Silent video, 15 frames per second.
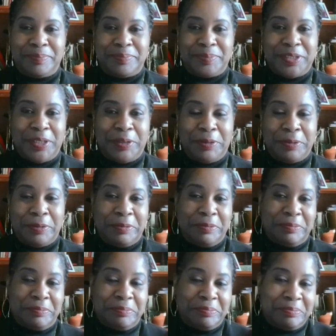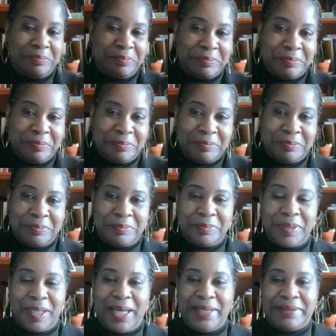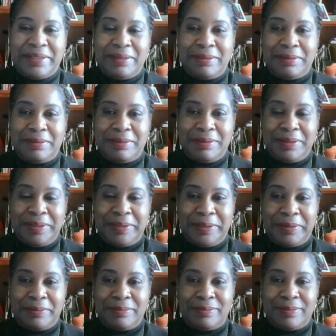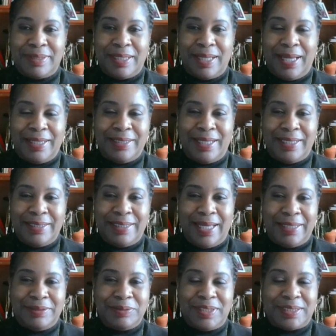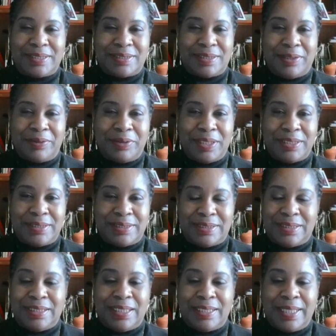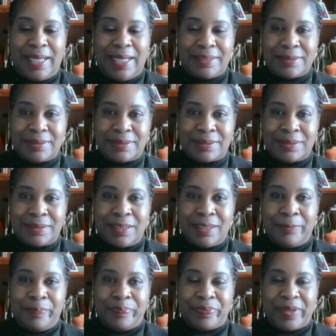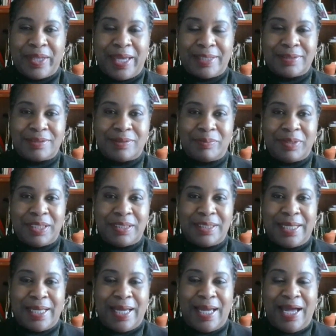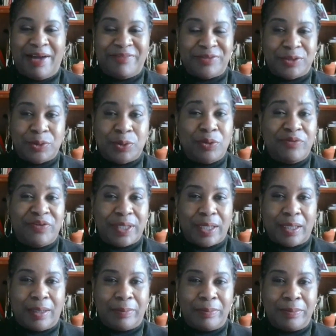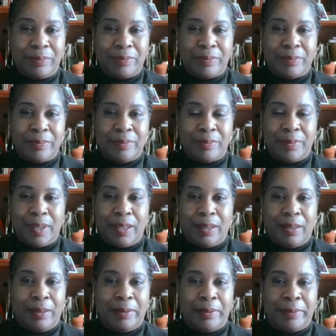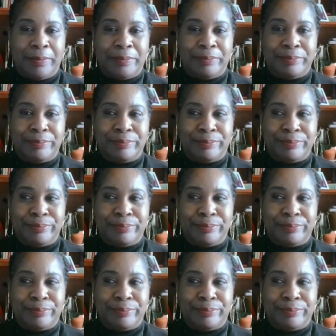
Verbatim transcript: so I think, you know, I, I, I don't necessarily see it as as something that I have to overcome. Um,